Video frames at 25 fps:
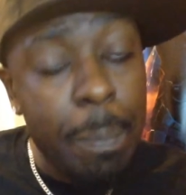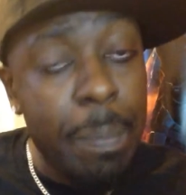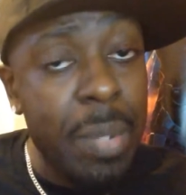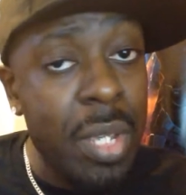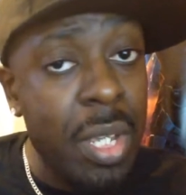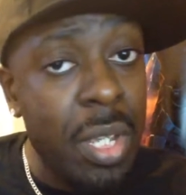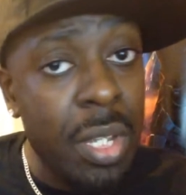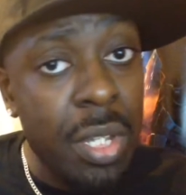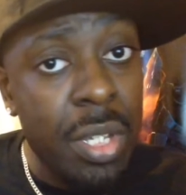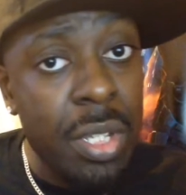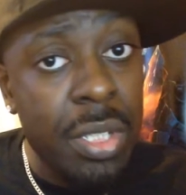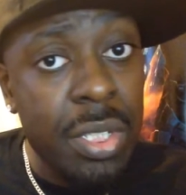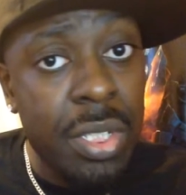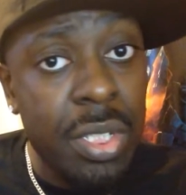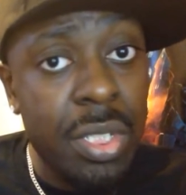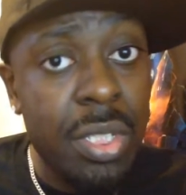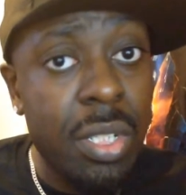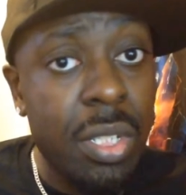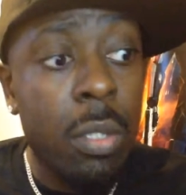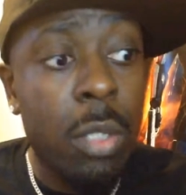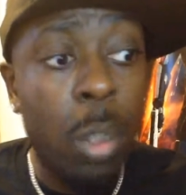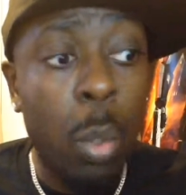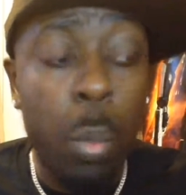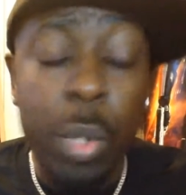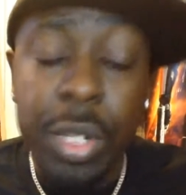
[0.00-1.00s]
Pierce,
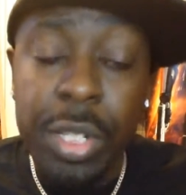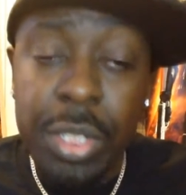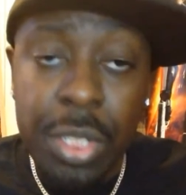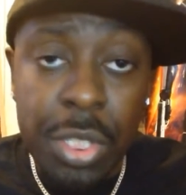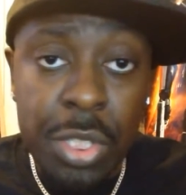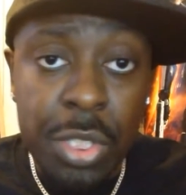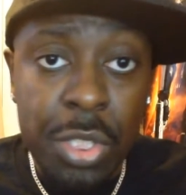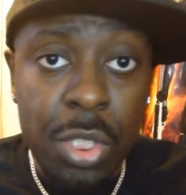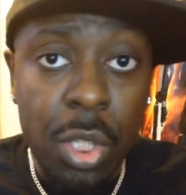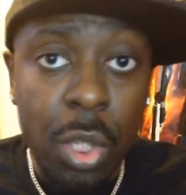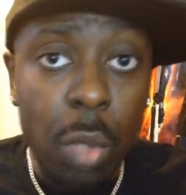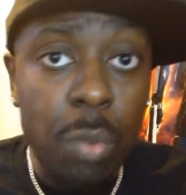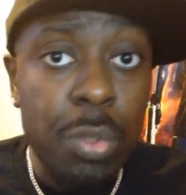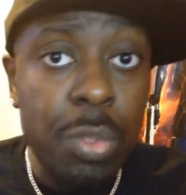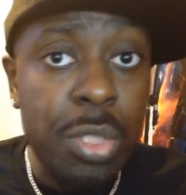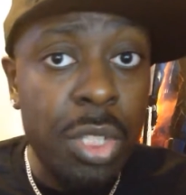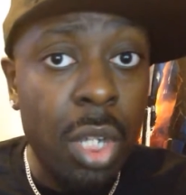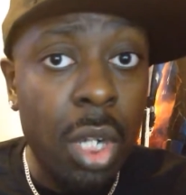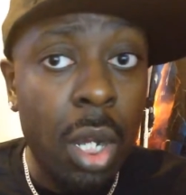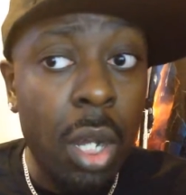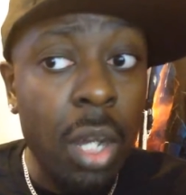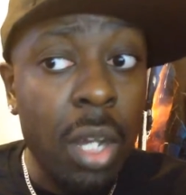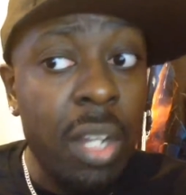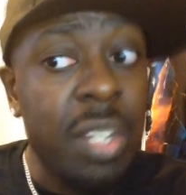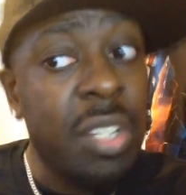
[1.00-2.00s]
the Winter
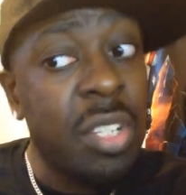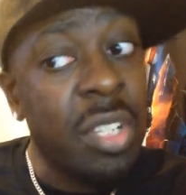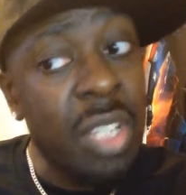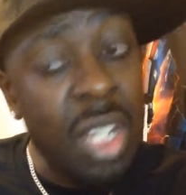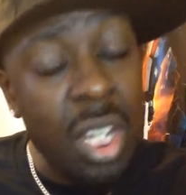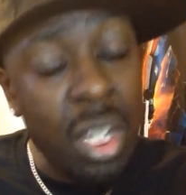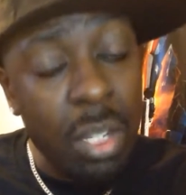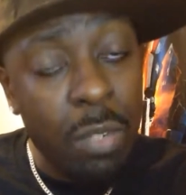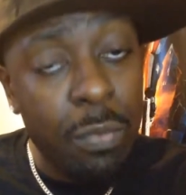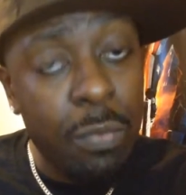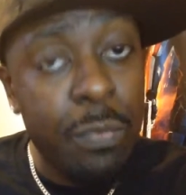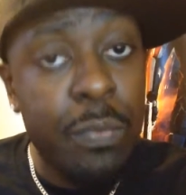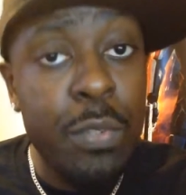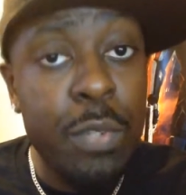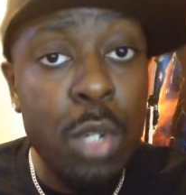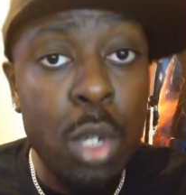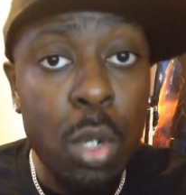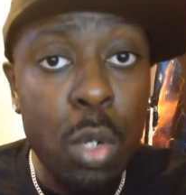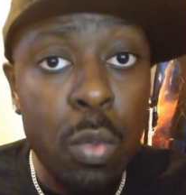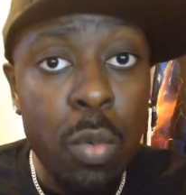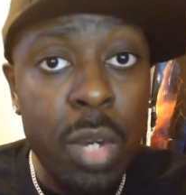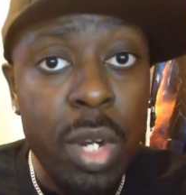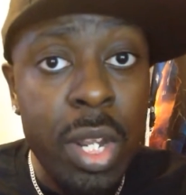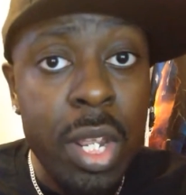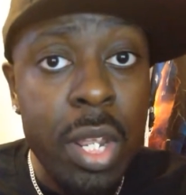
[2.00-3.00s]
Soldier, Nick
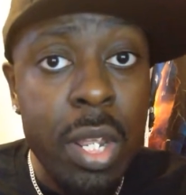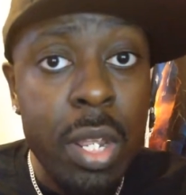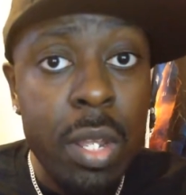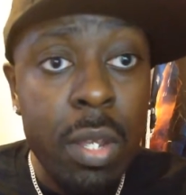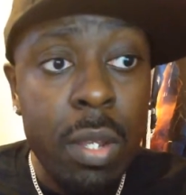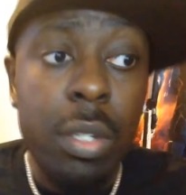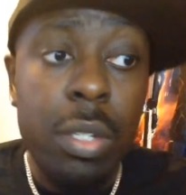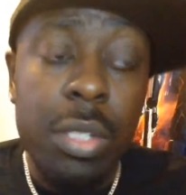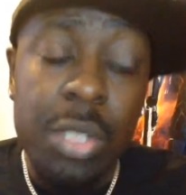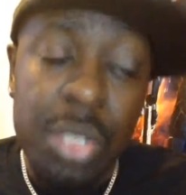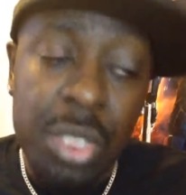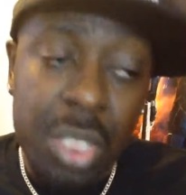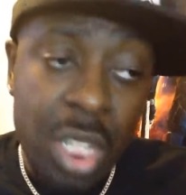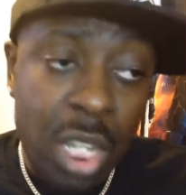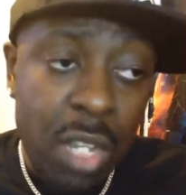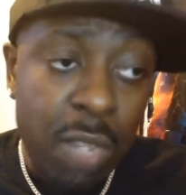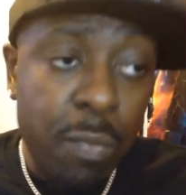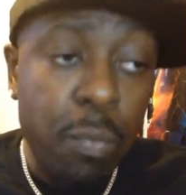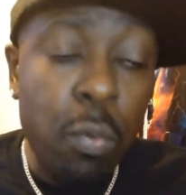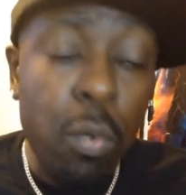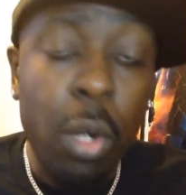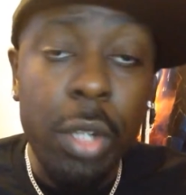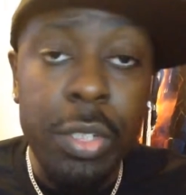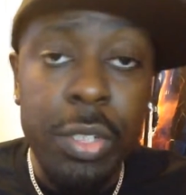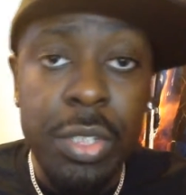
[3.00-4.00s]
Fury,
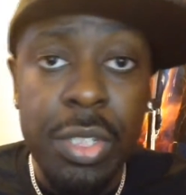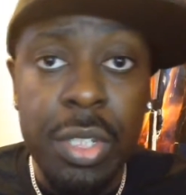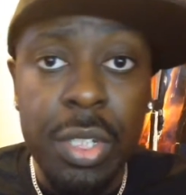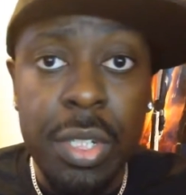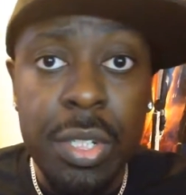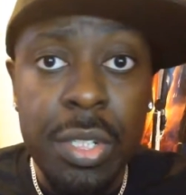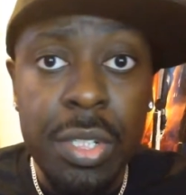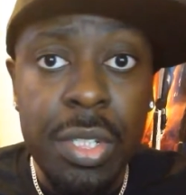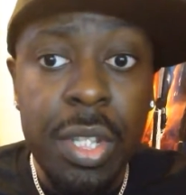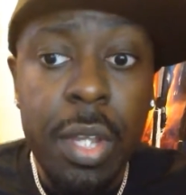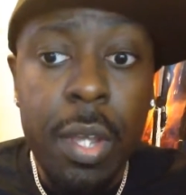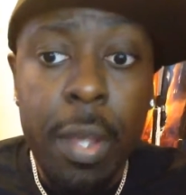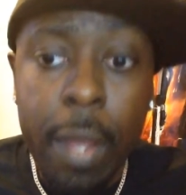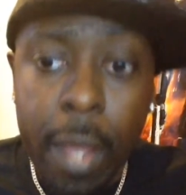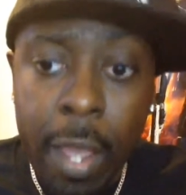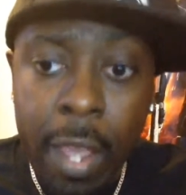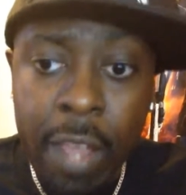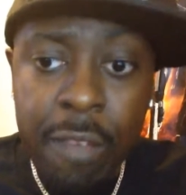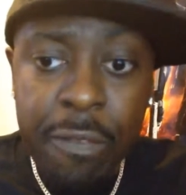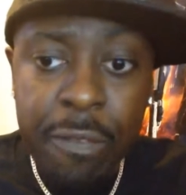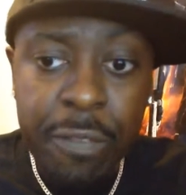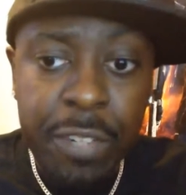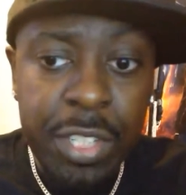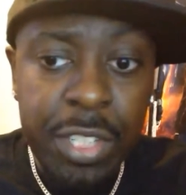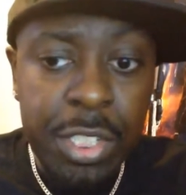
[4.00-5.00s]
Steve Rogers,
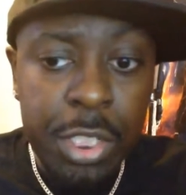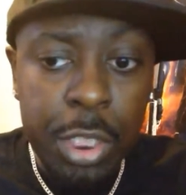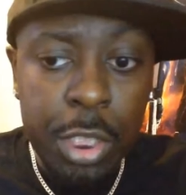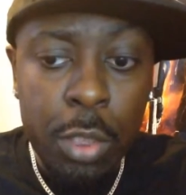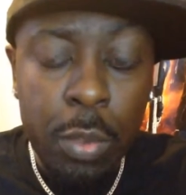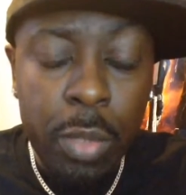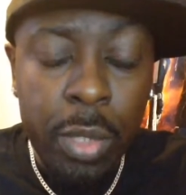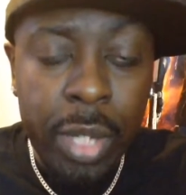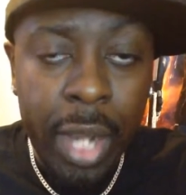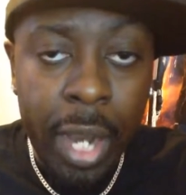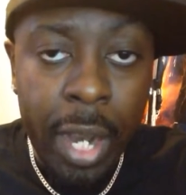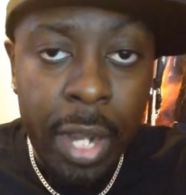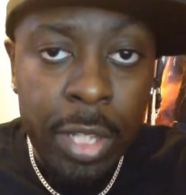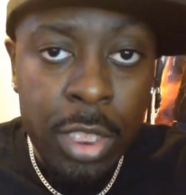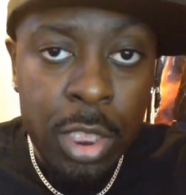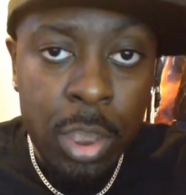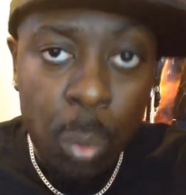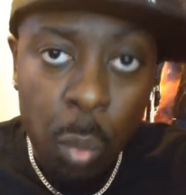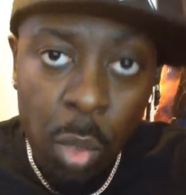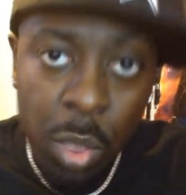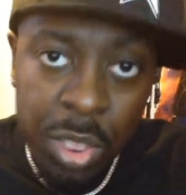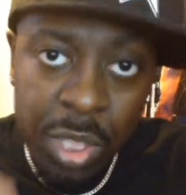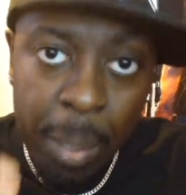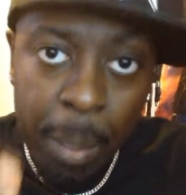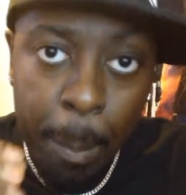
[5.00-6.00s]
every single character
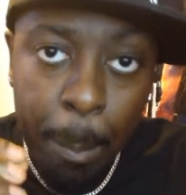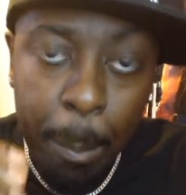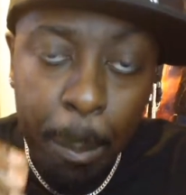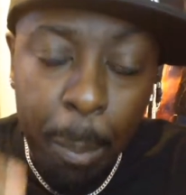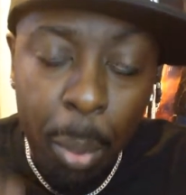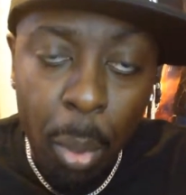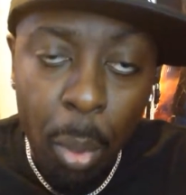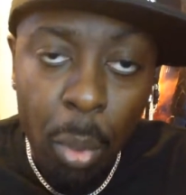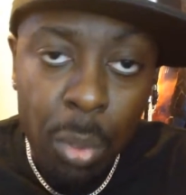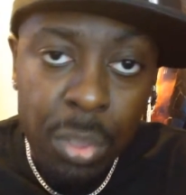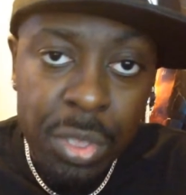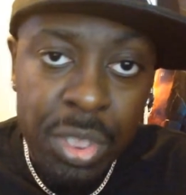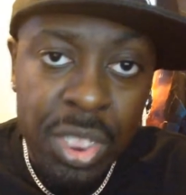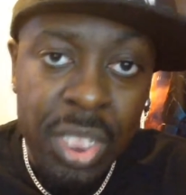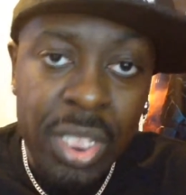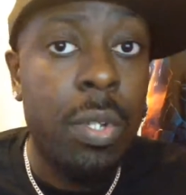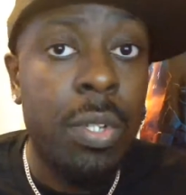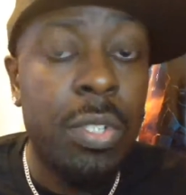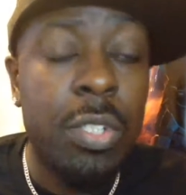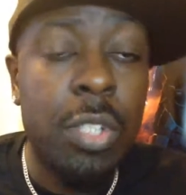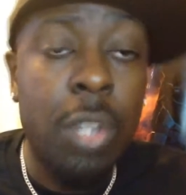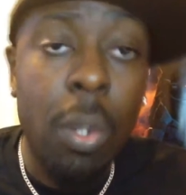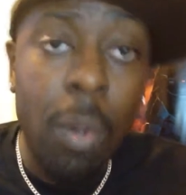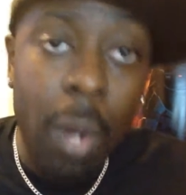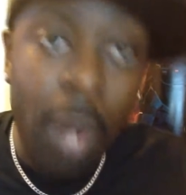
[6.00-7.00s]
was
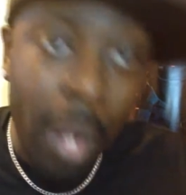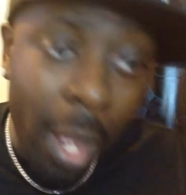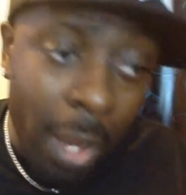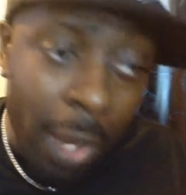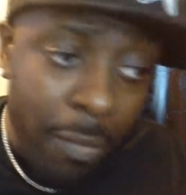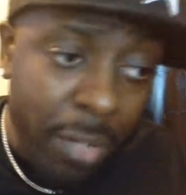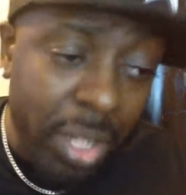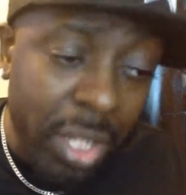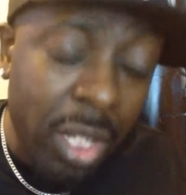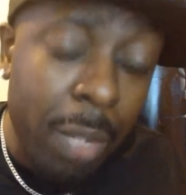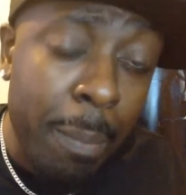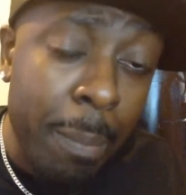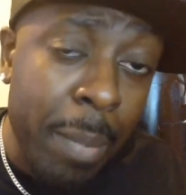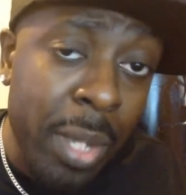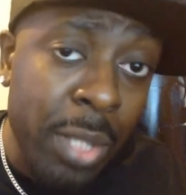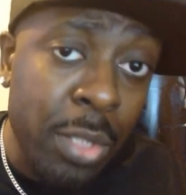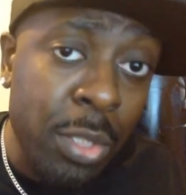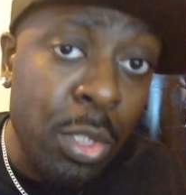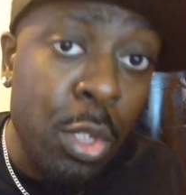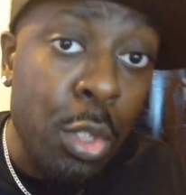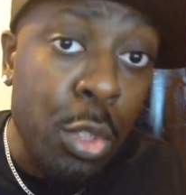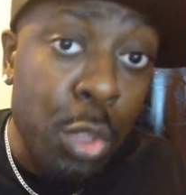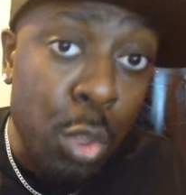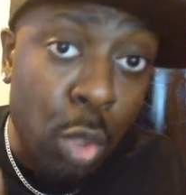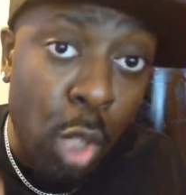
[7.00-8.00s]
important. So I
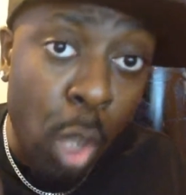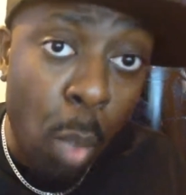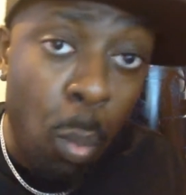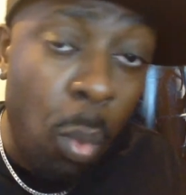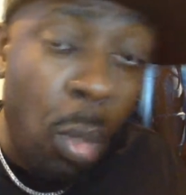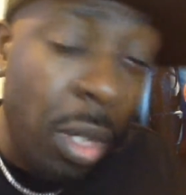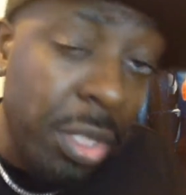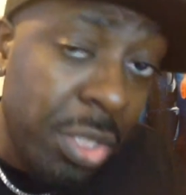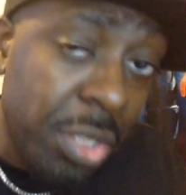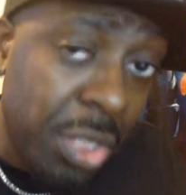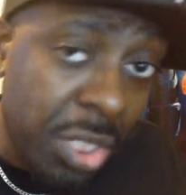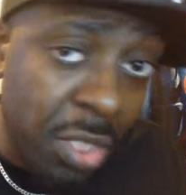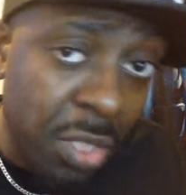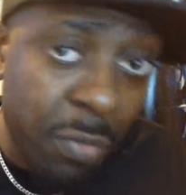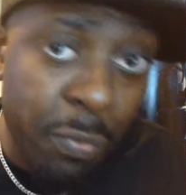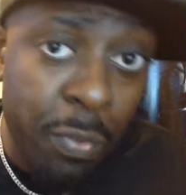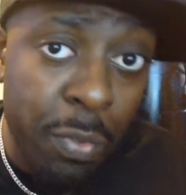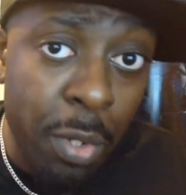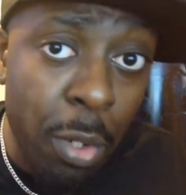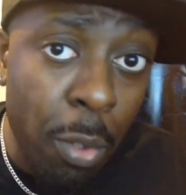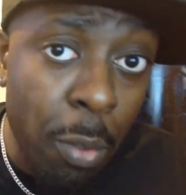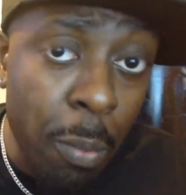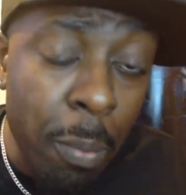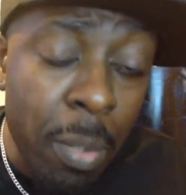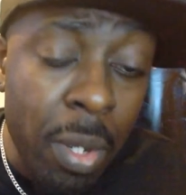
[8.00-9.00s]
recommend you go watch this
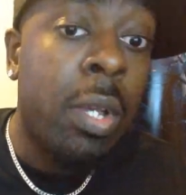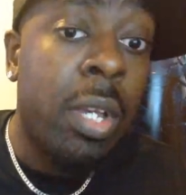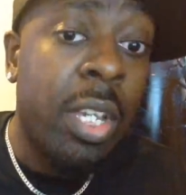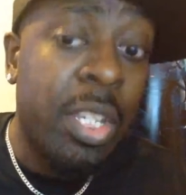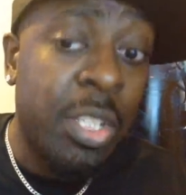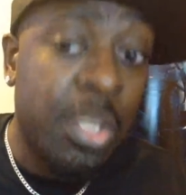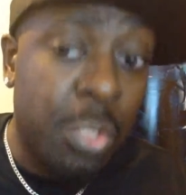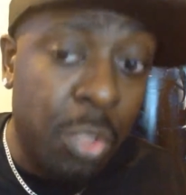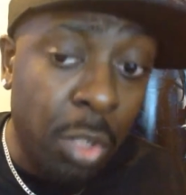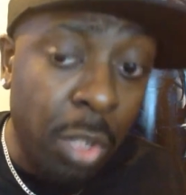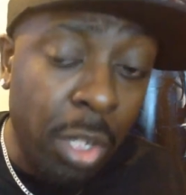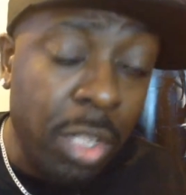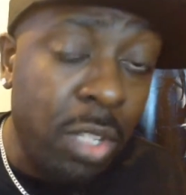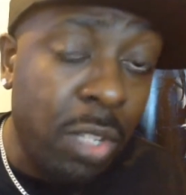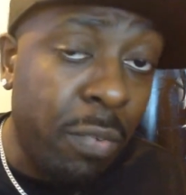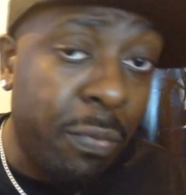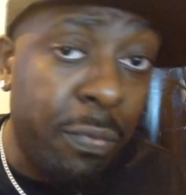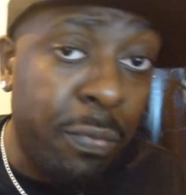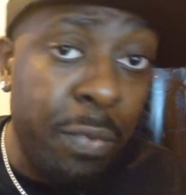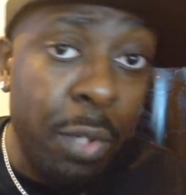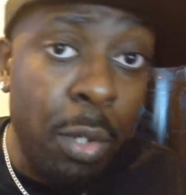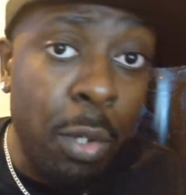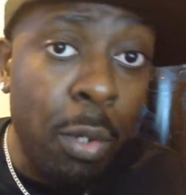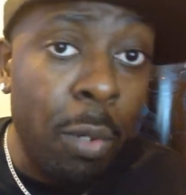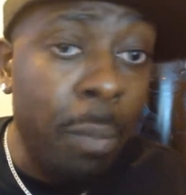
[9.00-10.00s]
film, enjoy the
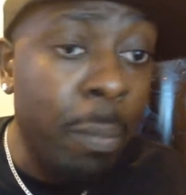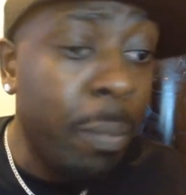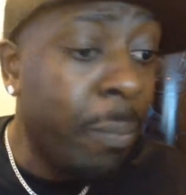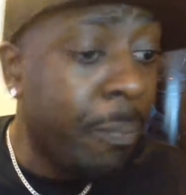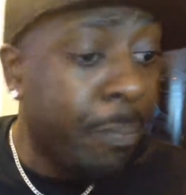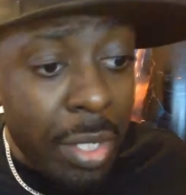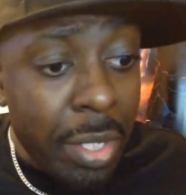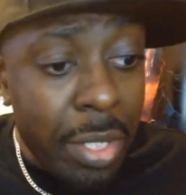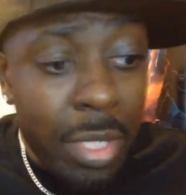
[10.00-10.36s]
film.